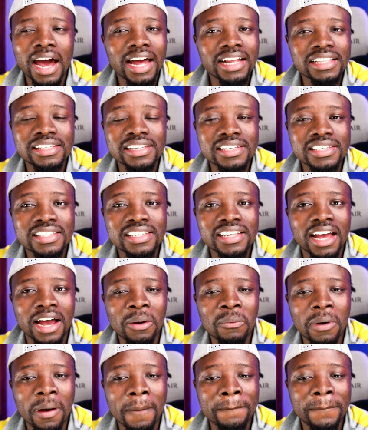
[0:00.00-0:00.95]
artists here
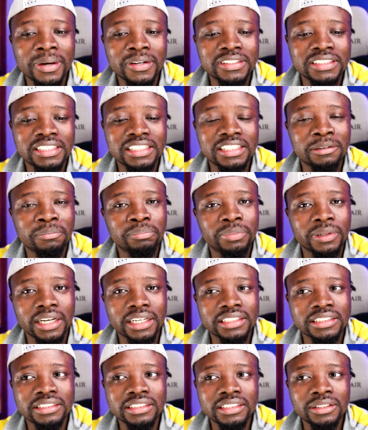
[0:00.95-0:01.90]
while building a
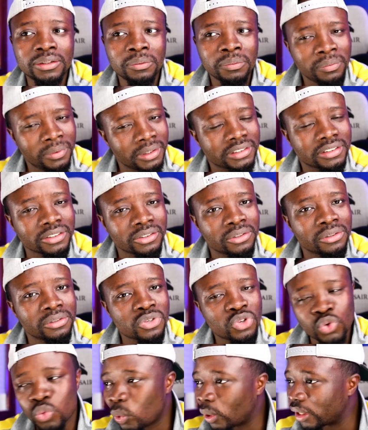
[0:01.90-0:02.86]
brand with, you
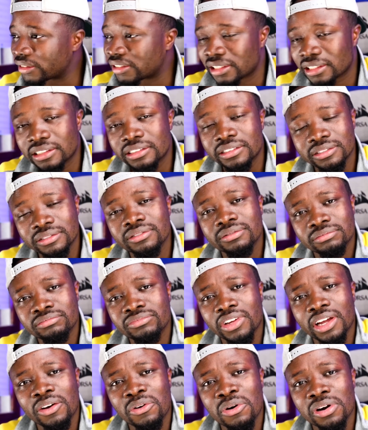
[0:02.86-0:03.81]
know, sweat and
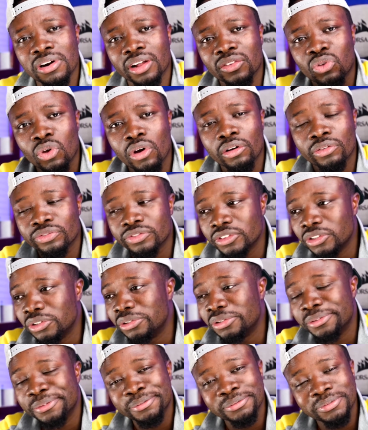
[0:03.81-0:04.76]
a whole lot of, you
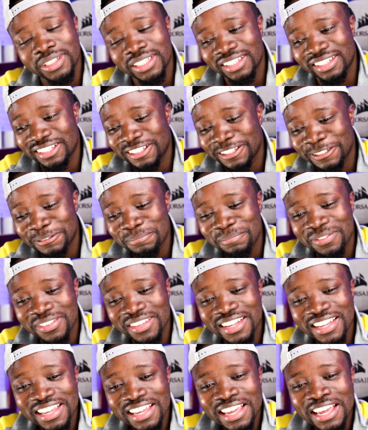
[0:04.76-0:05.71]
know,
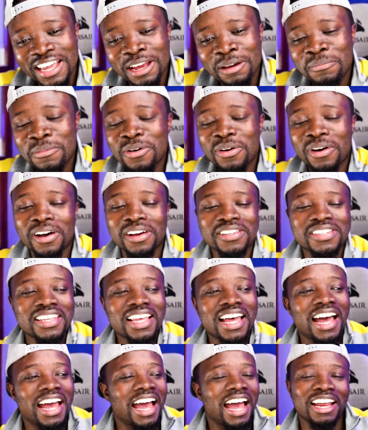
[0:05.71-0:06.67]

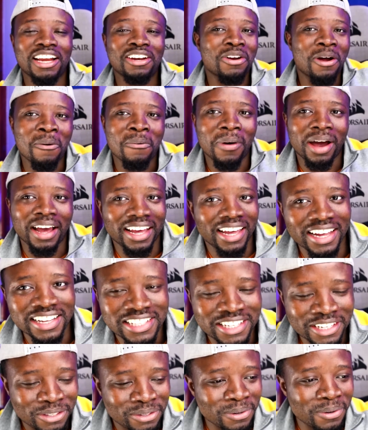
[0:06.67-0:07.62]
because I don't quite
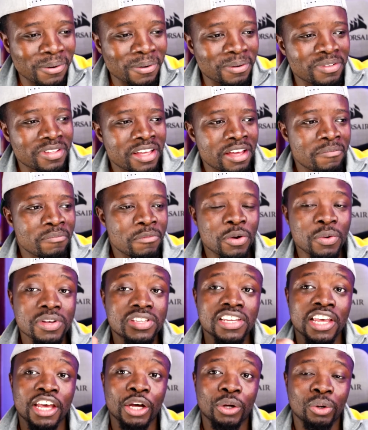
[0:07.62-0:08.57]
get it too. You
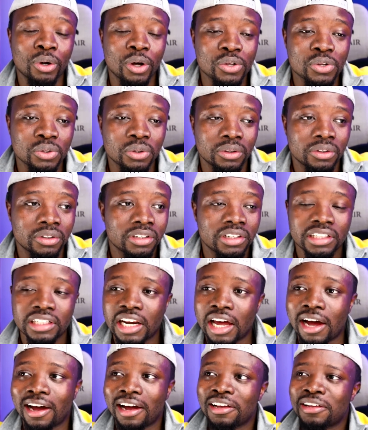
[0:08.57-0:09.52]
say a course.
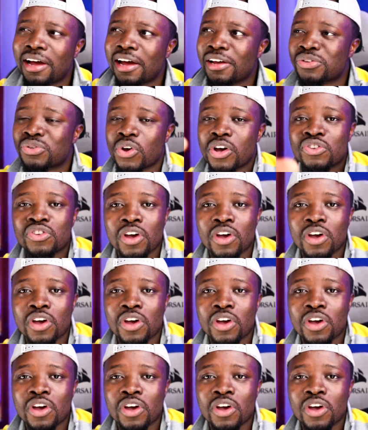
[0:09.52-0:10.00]
Now I saw